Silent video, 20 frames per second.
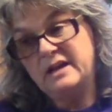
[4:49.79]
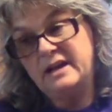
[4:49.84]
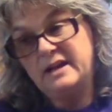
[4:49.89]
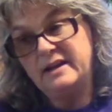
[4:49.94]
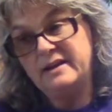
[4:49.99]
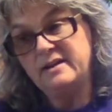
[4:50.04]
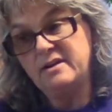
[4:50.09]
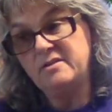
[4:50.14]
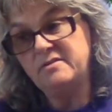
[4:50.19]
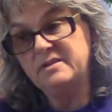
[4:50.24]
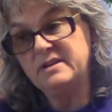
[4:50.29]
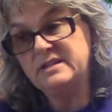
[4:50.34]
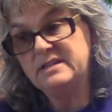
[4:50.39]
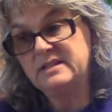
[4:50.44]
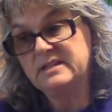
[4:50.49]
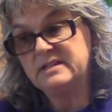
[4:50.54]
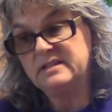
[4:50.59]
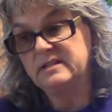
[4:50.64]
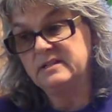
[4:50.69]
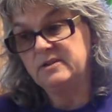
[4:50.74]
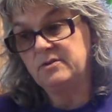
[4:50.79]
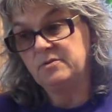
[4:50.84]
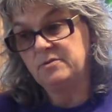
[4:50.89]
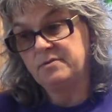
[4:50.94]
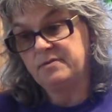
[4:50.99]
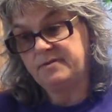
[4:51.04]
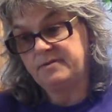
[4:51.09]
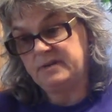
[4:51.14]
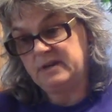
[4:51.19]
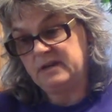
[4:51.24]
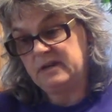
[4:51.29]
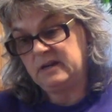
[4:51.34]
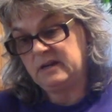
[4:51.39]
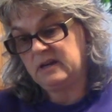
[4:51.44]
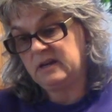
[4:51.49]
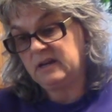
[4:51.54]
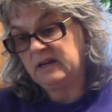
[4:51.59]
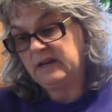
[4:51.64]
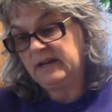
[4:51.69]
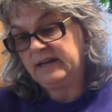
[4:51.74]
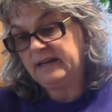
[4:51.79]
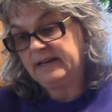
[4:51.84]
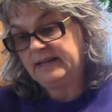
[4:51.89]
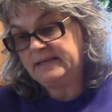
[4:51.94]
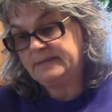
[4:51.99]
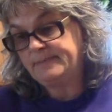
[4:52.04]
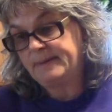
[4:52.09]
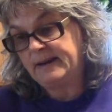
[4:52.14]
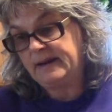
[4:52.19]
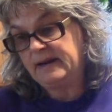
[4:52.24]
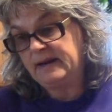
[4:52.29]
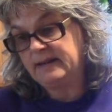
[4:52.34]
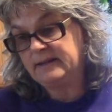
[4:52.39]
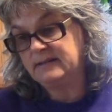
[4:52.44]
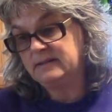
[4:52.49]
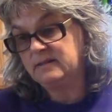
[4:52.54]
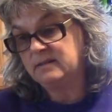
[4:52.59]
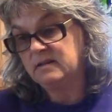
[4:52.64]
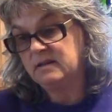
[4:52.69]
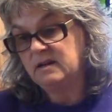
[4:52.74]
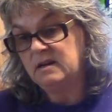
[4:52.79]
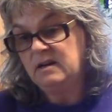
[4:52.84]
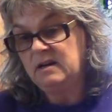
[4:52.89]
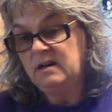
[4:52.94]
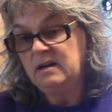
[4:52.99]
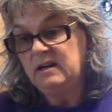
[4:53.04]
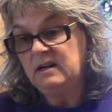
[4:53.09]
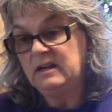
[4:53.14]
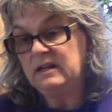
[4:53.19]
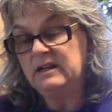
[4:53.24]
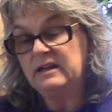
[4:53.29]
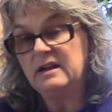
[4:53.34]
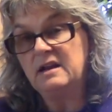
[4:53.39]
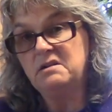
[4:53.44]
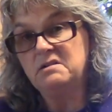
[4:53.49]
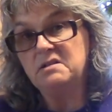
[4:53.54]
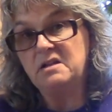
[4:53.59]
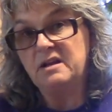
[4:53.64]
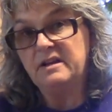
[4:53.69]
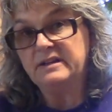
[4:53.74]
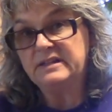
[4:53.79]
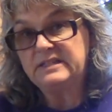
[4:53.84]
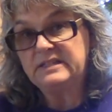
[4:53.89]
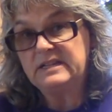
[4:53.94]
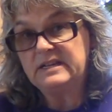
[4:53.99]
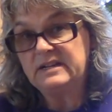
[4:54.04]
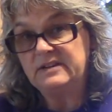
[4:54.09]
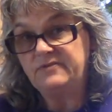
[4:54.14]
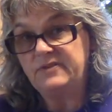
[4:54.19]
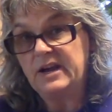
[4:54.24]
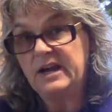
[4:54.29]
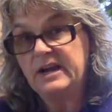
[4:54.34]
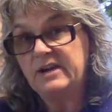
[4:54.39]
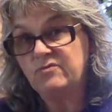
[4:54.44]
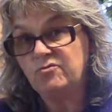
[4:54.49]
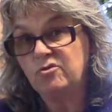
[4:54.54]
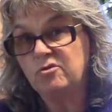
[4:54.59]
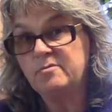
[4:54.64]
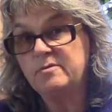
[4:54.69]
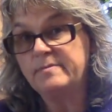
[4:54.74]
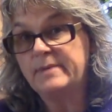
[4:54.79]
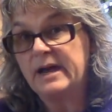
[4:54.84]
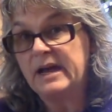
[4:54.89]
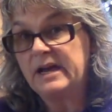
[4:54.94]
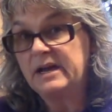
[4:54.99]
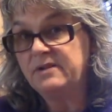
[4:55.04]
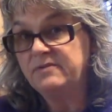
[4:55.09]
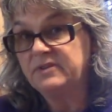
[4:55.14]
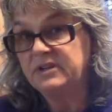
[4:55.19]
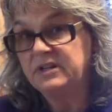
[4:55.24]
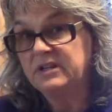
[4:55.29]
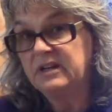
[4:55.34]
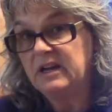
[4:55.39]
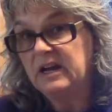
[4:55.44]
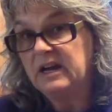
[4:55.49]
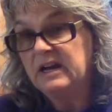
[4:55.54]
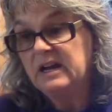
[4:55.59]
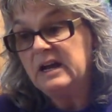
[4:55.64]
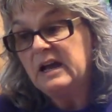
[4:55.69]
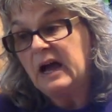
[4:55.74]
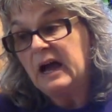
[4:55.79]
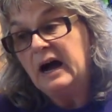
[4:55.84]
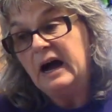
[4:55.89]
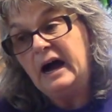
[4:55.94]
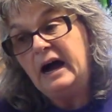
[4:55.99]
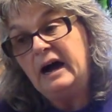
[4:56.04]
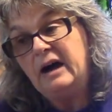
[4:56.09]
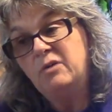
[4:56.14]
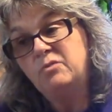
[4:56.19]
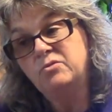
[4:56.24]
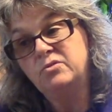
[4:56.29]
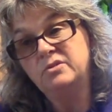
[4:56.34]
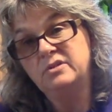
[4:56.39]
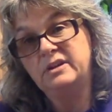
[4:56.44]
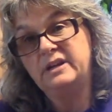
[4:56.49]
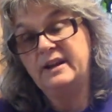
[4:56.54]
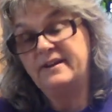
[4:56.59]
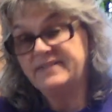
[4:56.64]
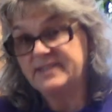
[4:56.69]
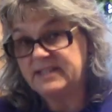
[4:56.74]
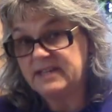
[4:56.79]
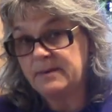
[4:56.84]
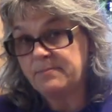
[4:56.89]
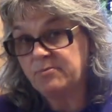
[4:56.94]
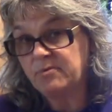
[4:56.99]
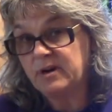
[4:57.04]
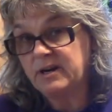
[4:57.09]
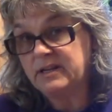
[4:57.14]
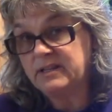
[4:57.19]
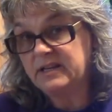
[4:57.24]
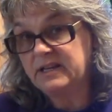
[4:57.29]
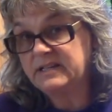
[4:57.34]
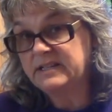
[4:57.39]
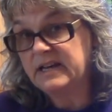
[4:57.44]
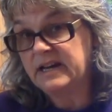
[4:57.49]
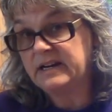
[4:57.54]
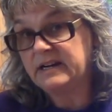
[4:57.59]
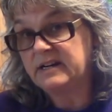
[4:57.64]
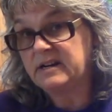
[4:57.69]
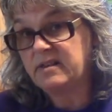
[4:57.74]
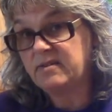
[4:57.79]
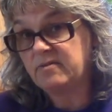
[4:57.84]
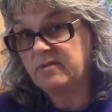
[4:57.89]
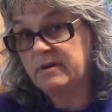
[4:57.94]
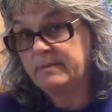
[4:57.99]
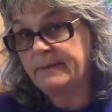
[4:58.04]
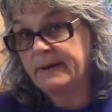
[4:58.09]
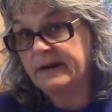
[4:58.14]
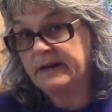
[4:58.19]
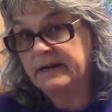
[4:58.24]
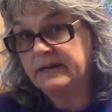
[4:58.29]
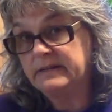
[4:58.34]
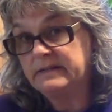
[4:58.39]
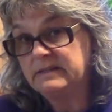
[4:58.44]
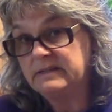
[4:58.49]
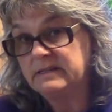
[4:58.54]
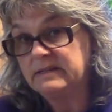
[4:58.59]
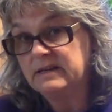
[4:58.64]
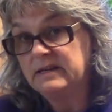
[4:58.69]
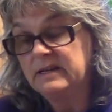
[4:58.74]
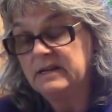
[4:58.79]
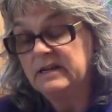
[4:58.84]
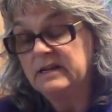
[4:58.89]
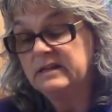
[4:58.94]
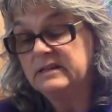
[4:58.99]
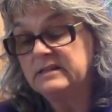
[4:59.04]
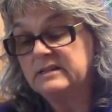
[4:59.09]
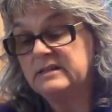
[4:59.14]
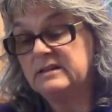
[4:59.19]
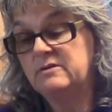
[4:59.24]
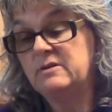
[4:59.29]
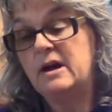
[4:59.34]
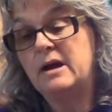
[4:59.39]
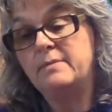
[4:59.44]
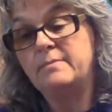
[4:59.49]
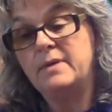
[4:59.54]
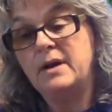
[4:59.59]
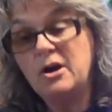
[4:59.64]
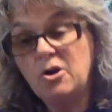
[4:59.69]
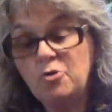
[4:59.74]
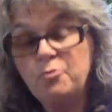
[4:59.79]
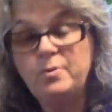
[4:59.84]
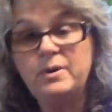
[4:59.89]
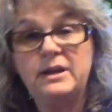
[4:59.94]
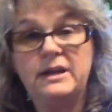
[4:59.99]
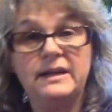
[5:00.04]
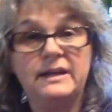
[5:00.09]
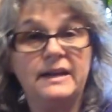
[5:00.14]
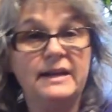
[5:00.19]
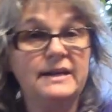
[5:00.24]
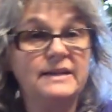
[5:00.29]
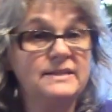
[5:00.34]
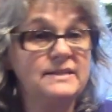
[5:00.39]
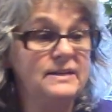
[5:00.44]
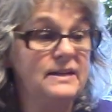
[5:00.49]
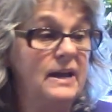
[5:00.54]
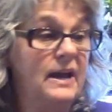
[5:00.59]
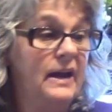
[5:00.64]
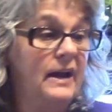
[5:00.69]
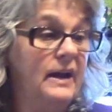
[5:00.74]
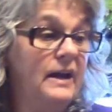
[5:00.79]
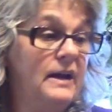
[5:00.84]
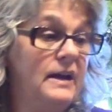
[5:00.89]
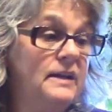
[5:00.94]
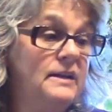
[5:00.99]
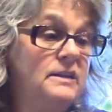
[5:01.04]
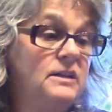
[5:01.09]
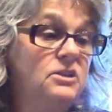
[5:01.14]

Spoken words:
I know this is a little thick in these pans, and in all honesty, if I had room in my oven, I would have separated these out into 3 pans. So I'm hoping it doesn't add